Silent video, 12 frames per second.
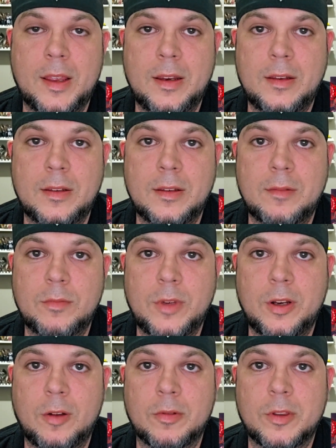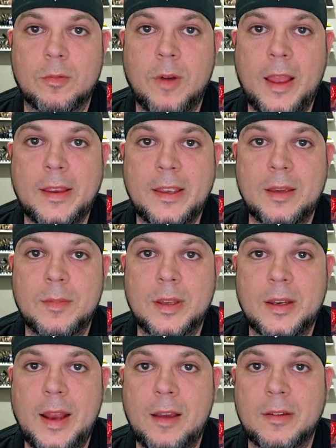And, you know, with the right
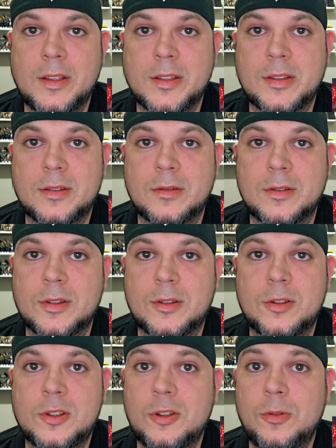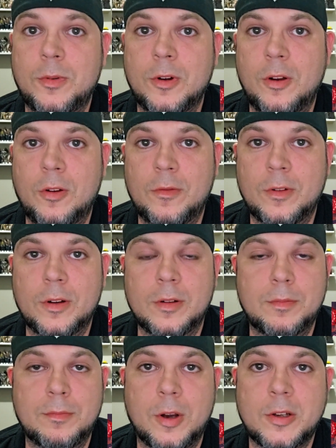gimmick, now he's super
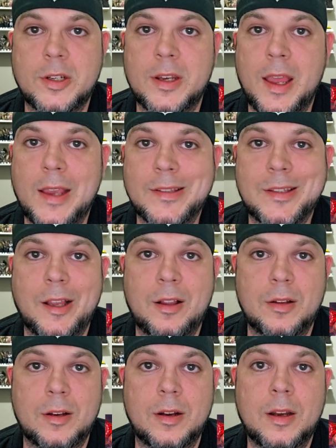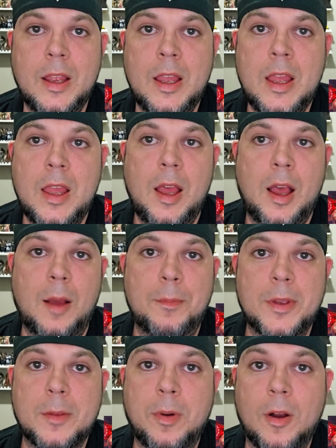over, merchandise seller, a
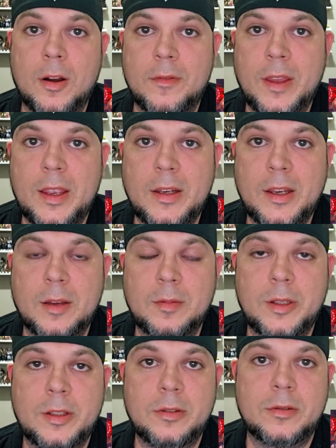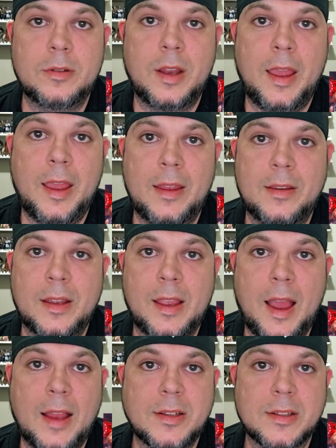big part of AEW, and the
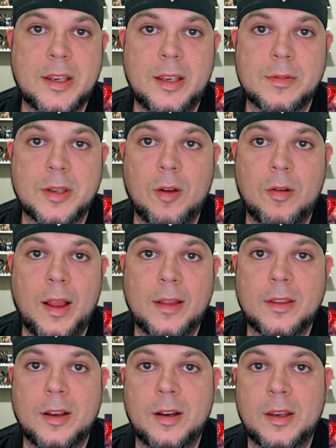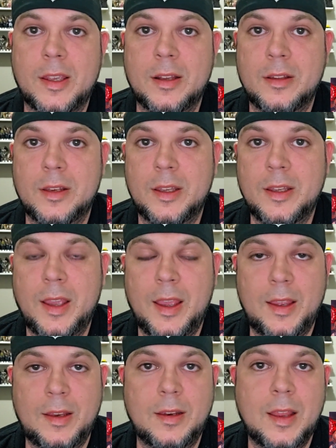guy just keeps going out there and killing it.
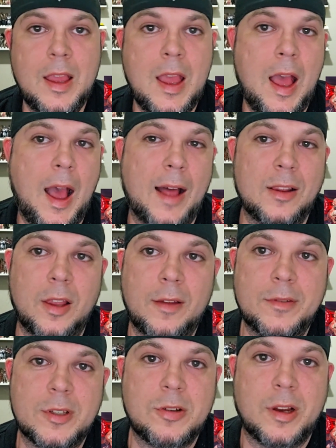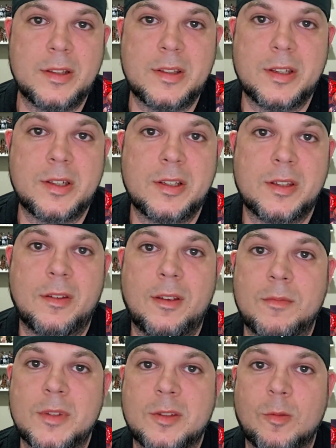And I love the transitions of
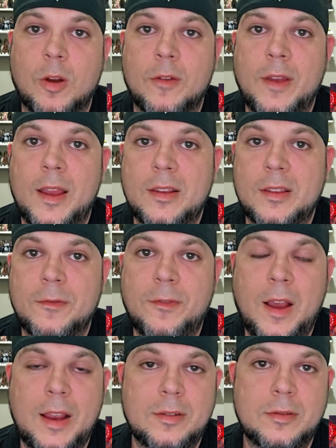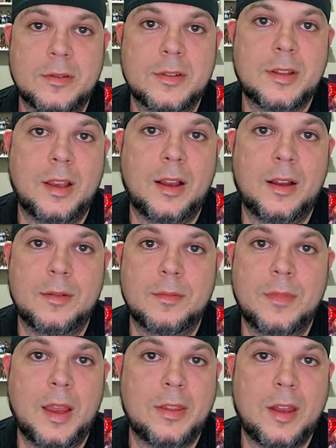him and Swerve had in the finals.
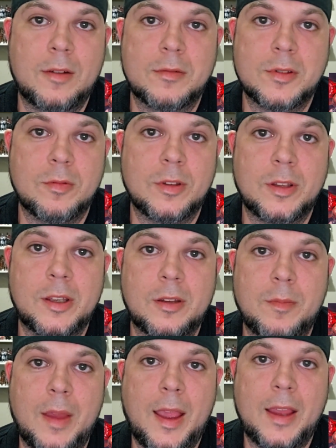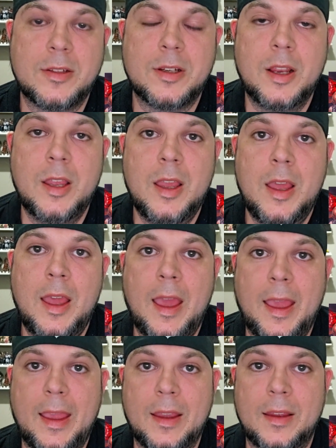I thought it was a really good match.
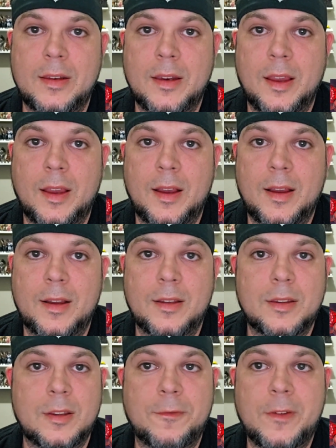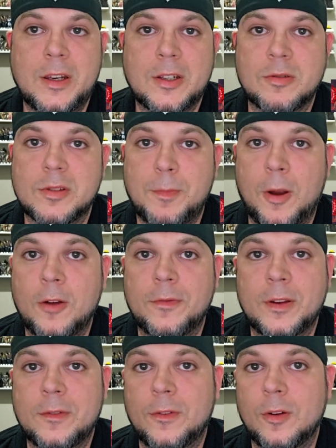And the finish was
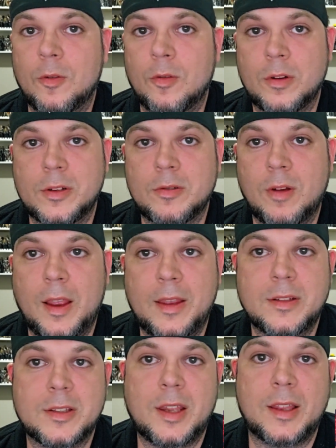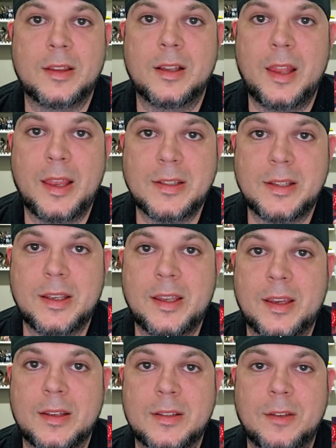perfect for Orange, right? Just like the lazy
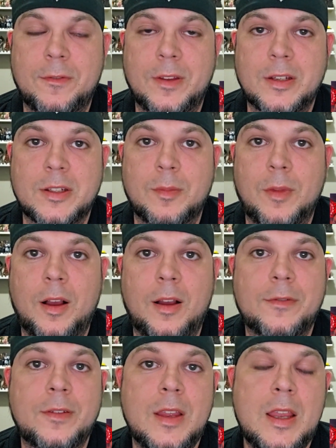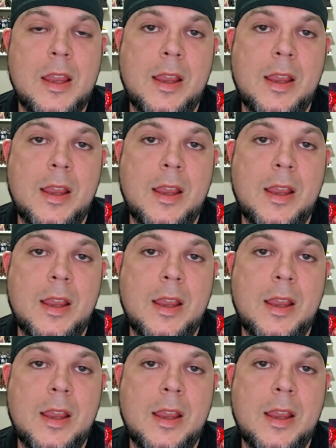kick to finish him off.